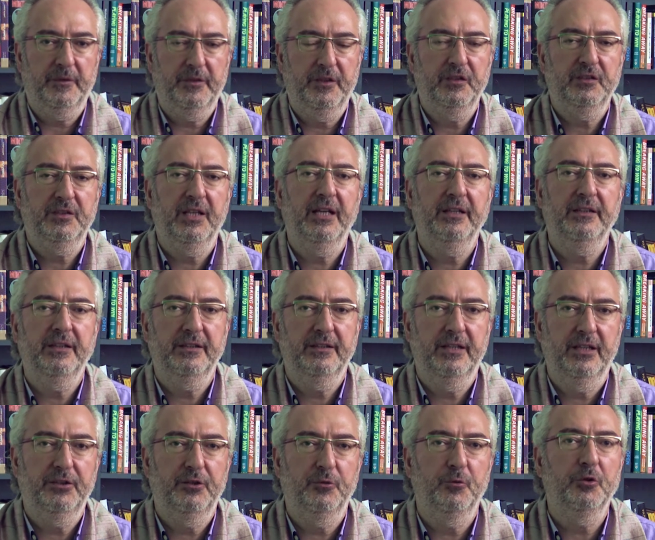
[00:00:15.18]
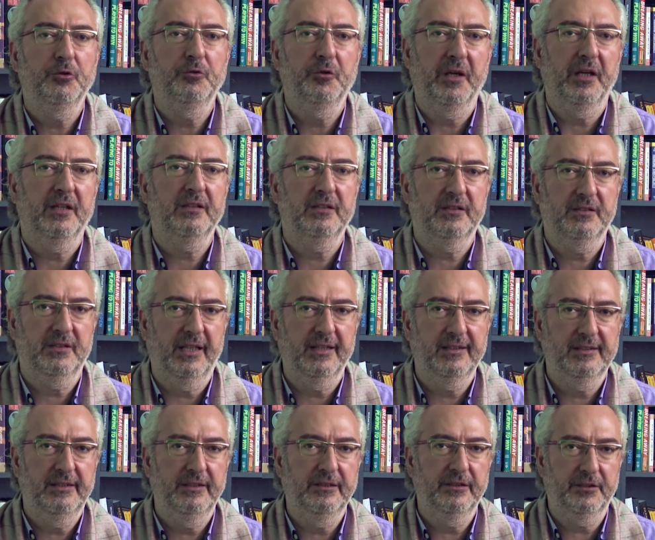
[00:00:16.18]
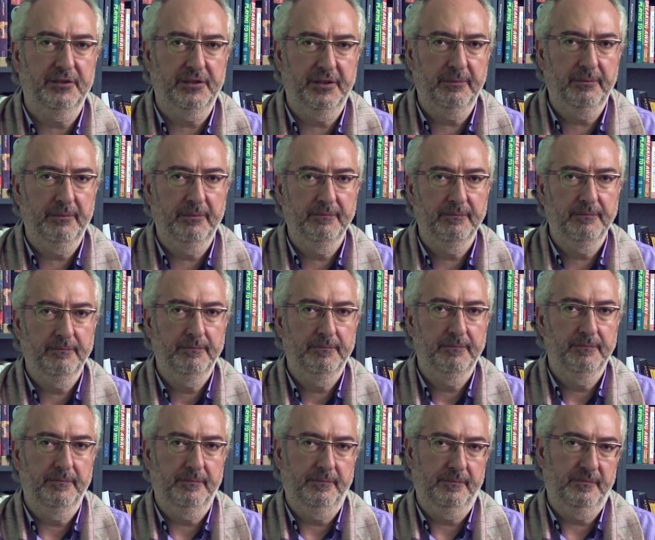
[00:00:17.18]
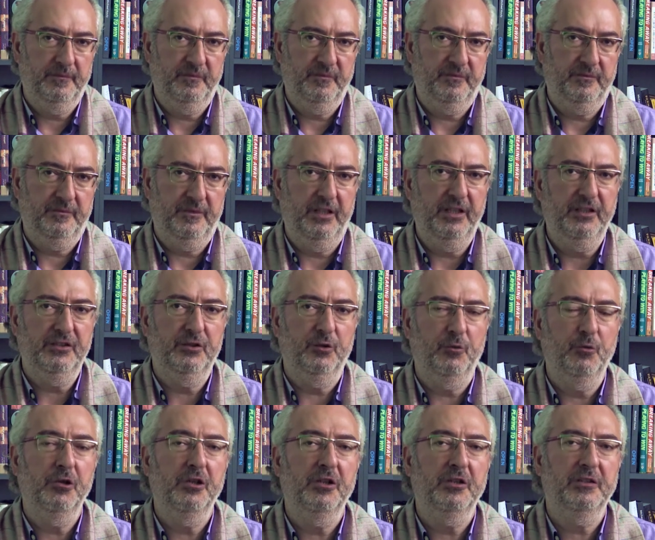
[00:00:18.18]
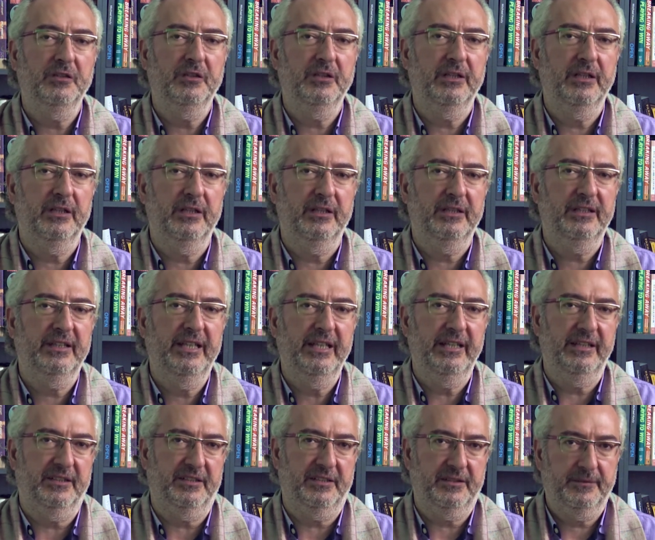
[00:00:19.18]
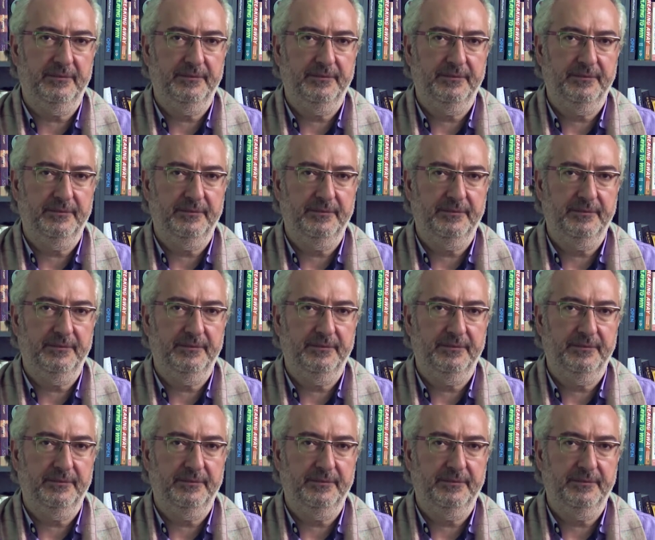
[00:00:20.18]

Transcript: deciding that you want to exercise leadership is the word care.